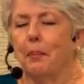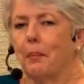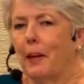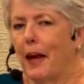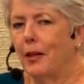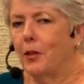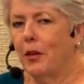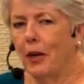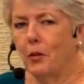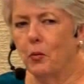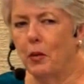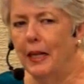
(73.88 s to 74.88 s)
But I
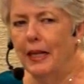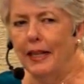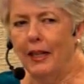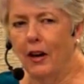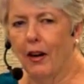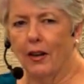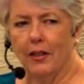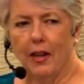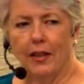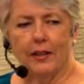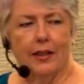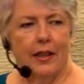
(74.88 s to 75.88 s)
tried really hard
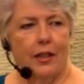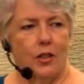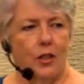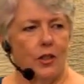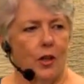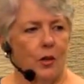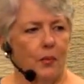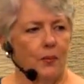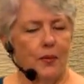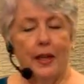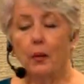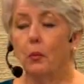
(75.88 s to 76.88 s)
not to let it show.
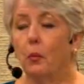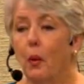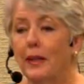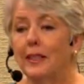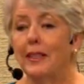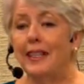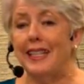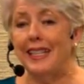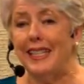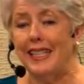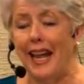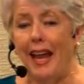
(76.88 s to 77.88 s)
It wasn't
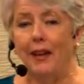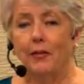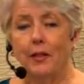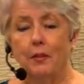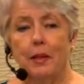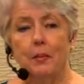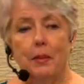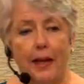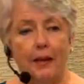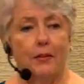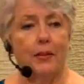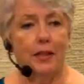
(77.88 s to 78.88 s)
safe to be
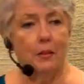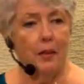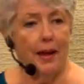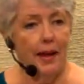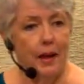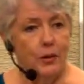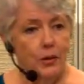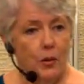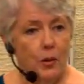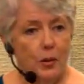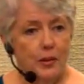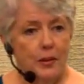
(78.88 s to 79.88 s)
playful in my
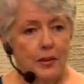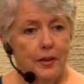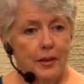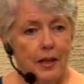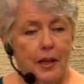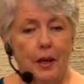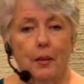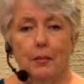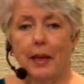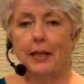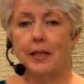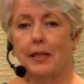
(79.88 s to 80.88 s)
household.
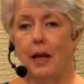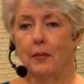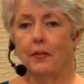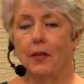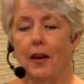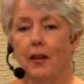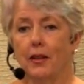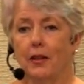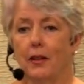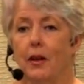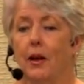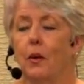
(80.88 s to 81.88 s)
My stepfather
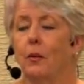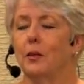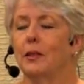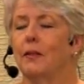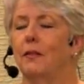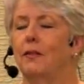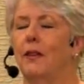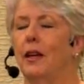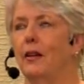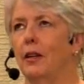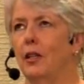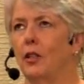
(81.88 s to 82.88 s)
was a
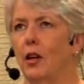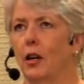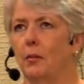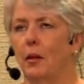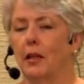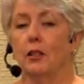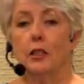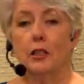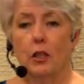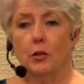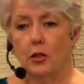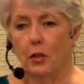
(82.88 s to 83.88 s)
very charming
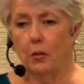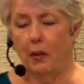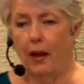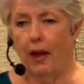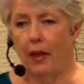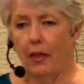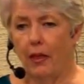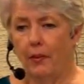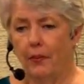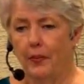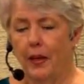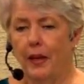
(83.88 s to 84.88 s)
sociopath.
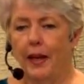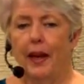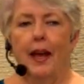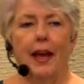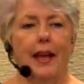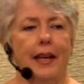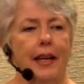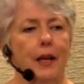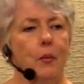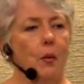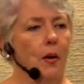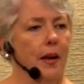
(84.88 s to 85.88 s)
And
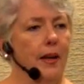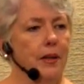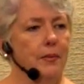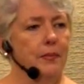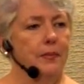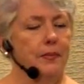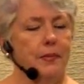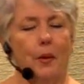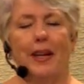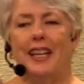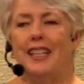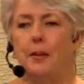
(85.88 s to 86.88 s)

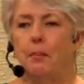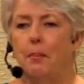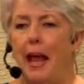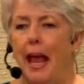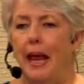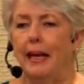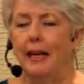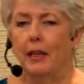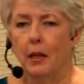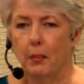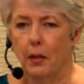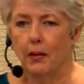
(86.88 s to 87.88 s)
he demanded
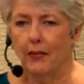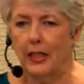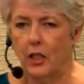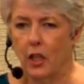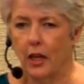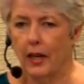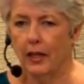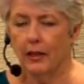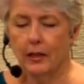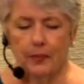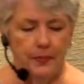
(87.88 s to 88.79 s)
the perfect child.